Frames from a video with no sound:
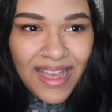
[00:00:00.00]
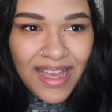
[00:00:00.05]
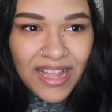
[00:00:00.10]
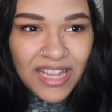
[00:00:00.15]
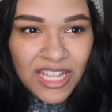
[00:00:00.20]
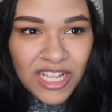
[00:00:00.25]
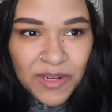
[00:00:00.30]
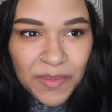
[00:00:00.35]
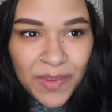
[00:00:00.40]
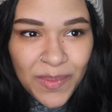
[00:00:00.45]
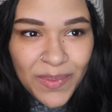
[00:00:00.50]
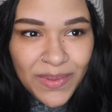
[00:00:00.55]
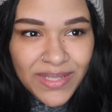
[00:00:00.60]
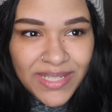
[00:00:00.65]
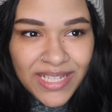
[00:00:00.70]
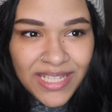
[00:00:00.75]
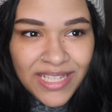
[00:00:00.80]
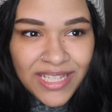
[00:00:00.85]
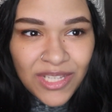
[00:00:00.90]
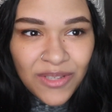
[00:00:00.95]
a lot of people
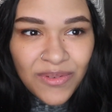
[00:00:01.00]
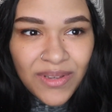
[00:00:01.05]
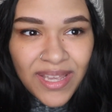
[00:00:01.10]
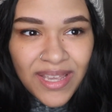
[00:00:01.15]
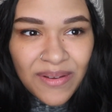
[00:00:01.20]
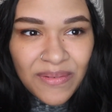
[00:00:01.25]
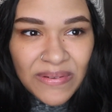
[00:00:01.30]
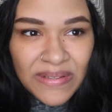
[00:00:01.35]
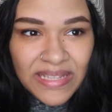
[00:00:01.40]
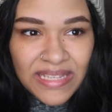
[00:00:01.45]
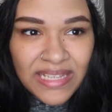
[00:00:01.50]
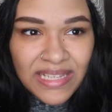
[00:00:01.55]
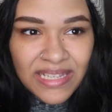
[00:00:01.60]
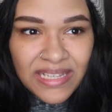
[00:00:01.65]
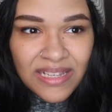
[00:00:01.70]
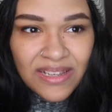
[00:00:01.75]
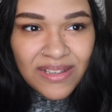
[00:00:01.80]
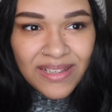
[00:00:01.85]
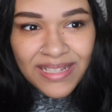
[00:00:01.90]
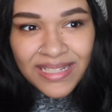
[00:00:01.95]
say that you can't really
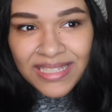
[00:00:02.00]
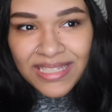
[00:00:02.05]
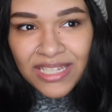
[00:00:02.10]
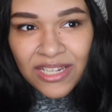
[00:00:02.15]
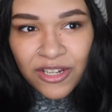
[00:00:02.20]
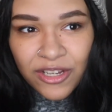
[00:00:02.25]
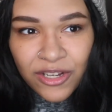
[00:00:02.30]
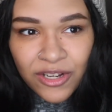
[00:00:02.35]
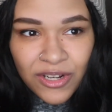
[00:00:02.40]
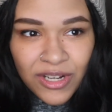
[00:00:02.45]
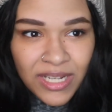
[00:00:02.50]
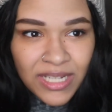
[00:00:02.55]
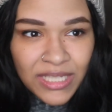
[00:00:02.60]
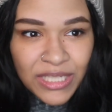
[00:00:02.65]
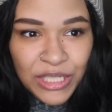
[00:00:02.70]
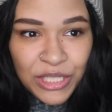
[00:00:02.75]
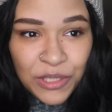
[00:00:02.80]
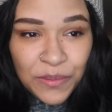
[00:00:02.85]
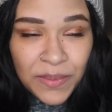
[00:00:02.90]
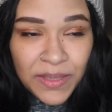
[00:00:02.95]
consider your
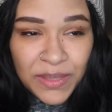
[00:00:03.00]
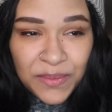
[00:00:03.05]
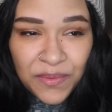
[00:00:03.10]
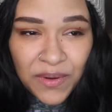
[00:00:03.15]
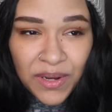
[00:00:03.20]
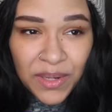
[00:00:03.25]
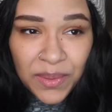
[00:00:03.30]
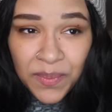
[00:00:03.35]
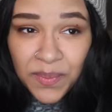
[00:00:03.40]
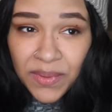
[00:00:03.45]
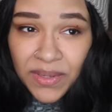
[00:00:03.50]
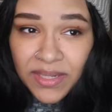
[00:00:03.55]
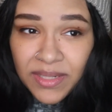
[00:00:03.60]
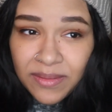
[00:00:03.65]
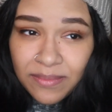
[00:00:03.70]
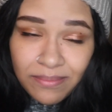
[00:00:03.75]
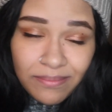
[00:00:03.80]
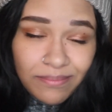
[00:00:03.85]
cousin your best friend, but